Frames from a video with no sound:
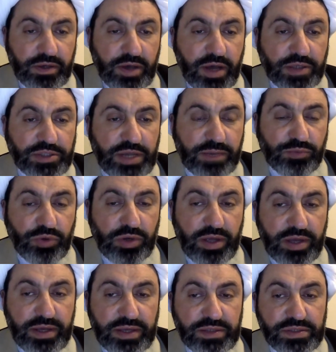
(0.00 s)
Khaja
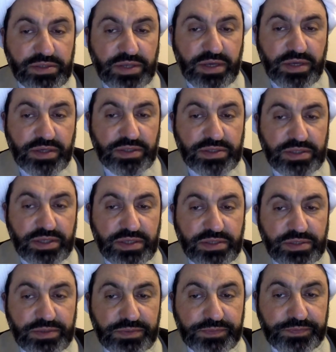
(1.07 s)
Abdullah Ansari
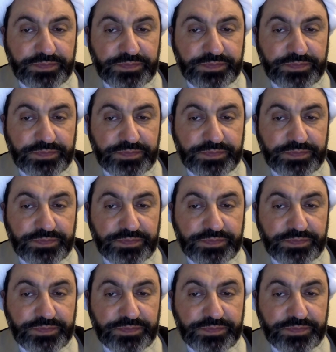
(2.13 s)
says,